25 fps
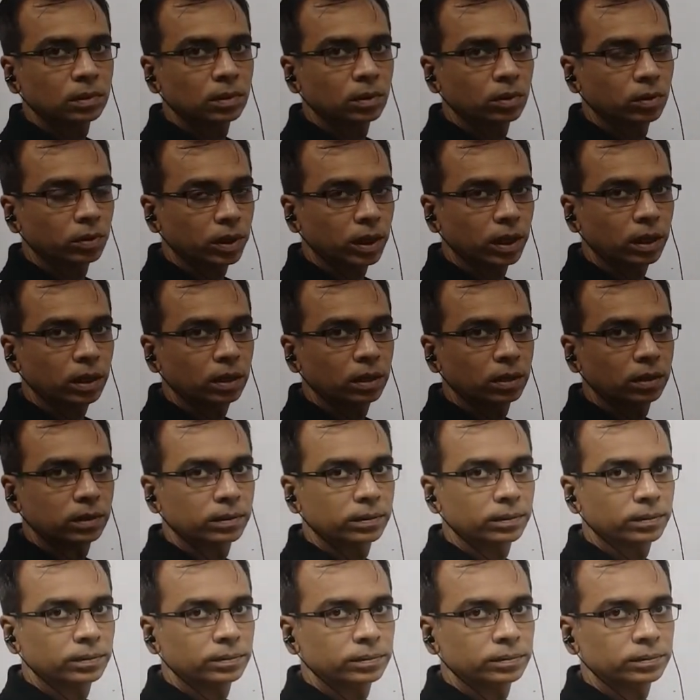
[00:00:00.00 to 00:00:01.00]
okay,
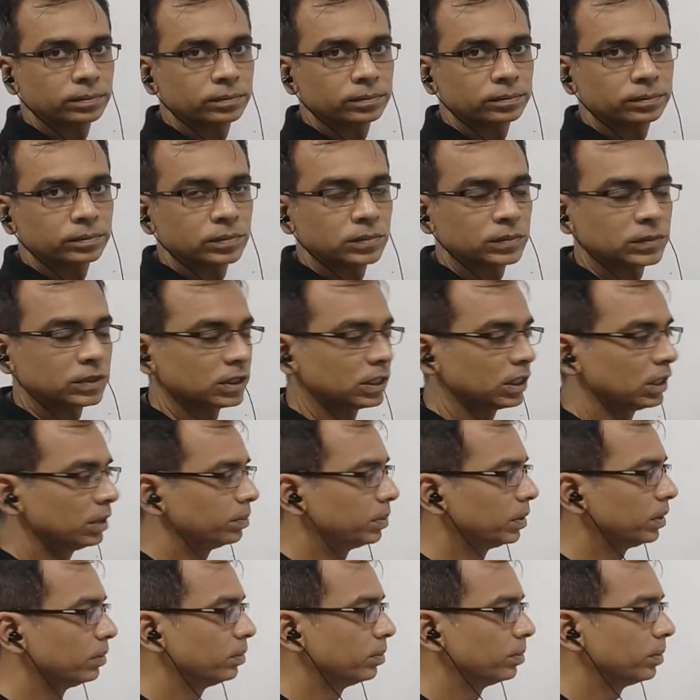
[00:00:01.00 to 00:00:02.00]
3
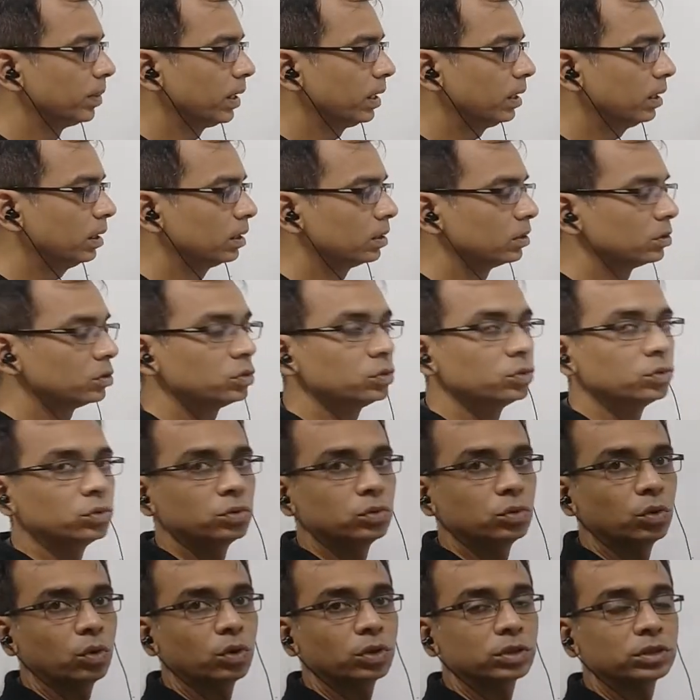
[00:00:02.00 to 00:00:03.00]
PV by 2
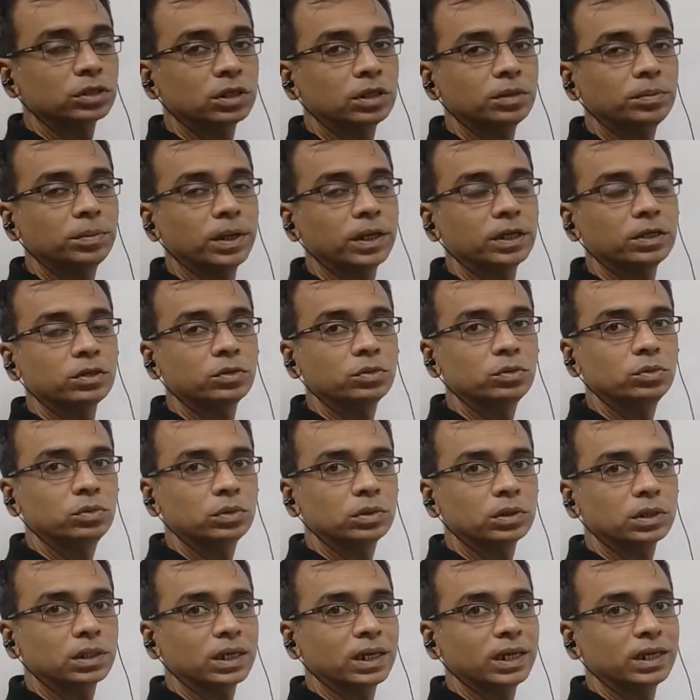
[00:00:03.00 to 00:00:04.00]
or 3 by 2
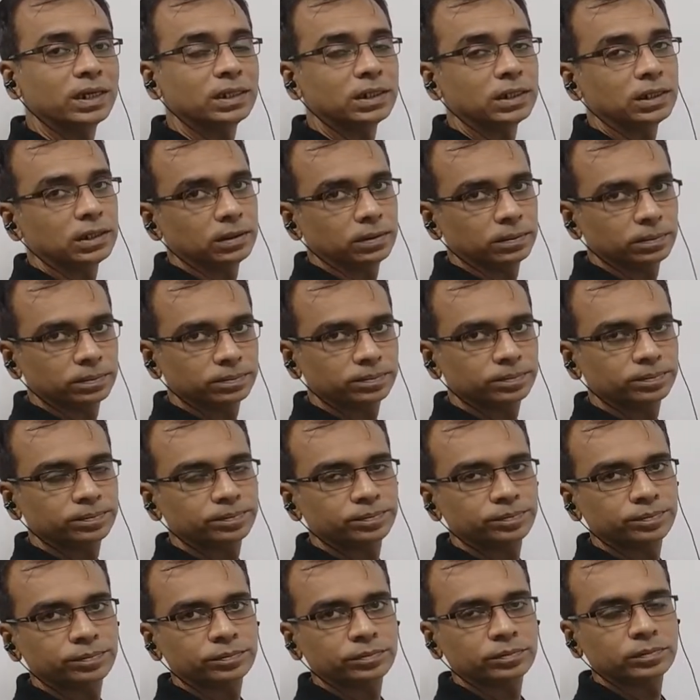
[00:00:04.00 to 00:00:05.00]
kT,
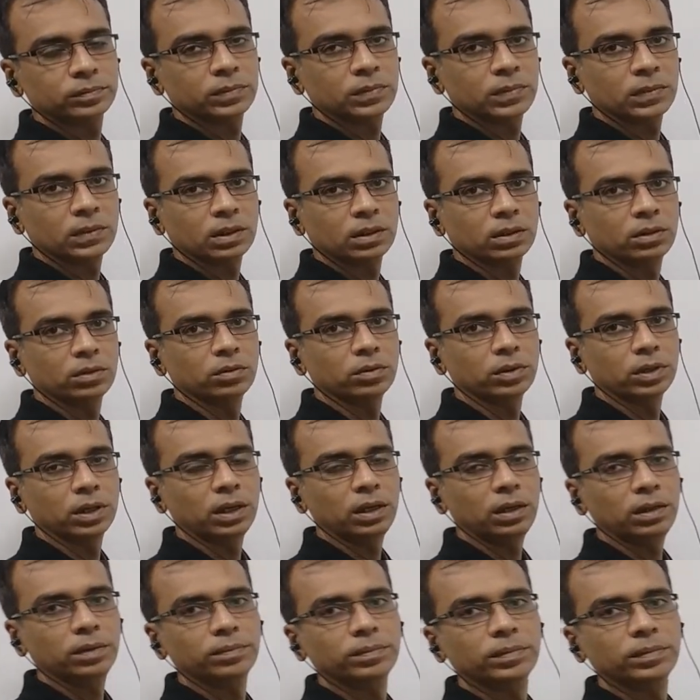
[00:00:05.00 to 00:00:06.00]
okay,